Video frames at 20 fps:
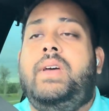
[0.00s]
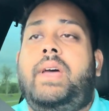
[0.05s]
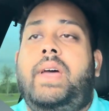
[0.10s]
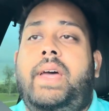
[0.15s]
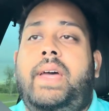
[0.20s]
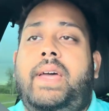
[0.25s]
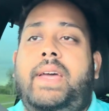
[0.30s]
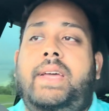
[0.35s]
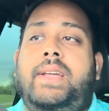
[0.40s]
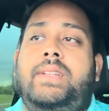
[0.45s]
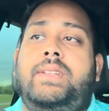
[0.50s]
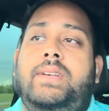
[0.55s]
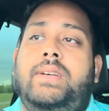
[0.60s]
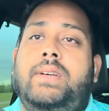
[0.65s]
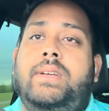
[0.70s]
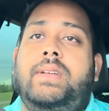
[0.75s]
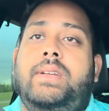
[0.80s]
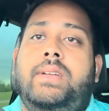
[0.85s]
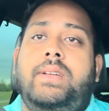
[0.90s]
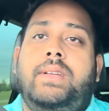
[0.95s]
and
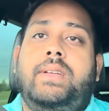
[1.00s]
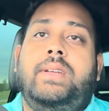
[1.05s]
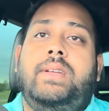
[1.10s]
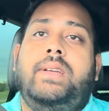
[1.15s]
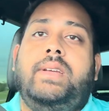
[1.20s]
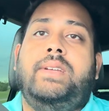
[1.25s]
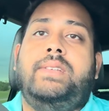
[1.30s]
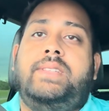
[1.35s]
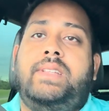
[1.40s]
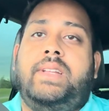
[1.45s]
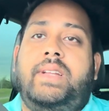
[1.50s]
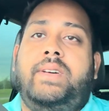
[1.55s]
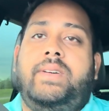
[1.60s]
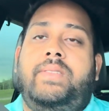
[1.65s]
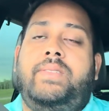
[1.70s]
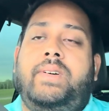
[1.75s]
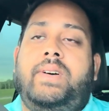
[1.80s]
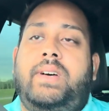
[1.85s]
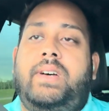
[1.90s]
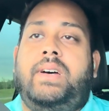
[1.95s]
instead
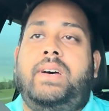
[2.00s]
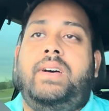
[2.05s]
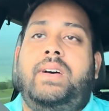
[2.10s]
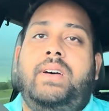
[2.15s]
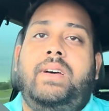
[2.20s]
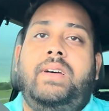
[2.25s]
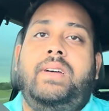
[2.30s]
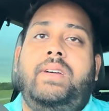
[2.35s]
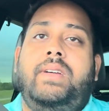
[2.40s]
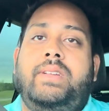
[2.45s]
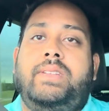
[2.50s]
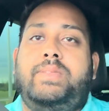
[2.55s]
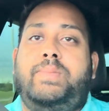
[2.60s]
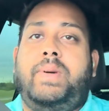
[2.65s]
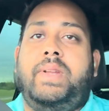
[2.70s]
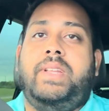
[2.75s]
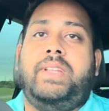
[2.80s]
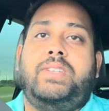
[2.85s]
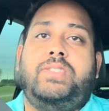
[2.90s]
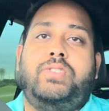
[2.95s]
of
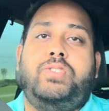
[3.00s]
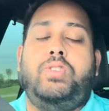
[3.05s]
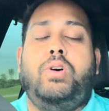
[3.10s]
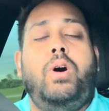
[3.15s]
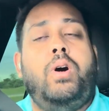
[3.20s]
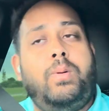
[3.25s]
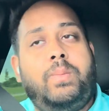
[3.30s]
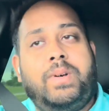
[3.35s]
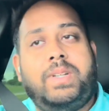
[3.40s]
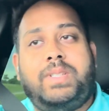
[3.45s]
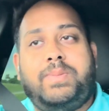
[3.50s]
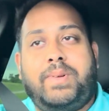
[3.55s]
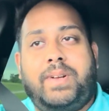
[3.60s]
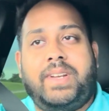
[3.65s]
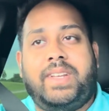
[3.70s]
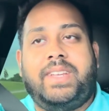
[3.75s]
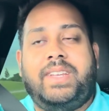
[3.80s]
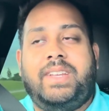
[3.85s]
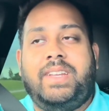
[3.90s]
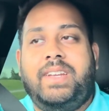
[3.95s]
spending so much
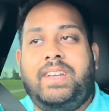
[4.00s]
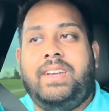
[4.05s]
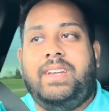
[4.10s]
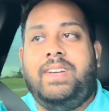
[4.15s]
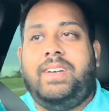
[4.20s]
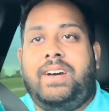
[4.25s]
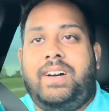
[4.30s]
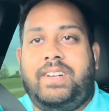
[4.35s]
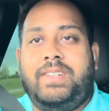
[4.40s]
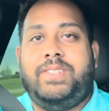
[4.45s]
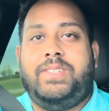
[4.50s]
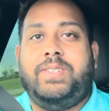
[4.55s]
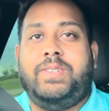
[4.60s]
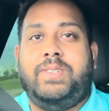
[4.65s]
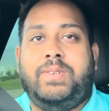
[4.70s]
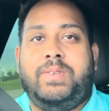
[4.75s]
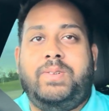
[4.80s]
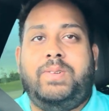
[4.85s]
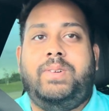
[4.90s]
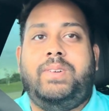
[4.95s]
money
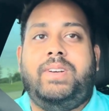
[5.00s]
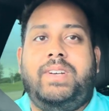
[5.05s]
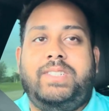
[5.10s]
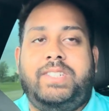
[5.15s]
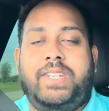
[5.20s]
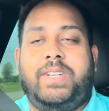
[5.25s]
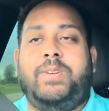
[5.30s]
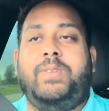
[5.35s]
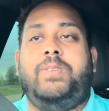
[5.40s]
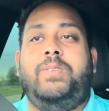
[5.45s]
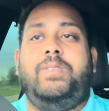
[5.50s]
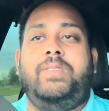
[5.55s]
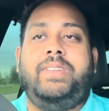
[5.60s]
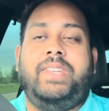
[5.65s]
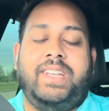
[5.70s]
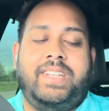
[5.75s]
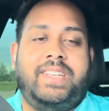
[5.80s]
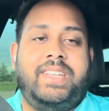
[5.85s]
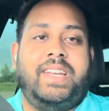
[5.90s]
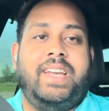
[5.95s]
onto a general
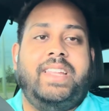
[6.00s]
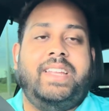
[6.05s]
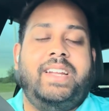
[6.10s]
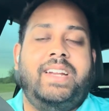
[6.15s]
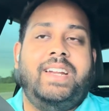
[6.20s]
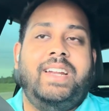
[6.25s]
get together.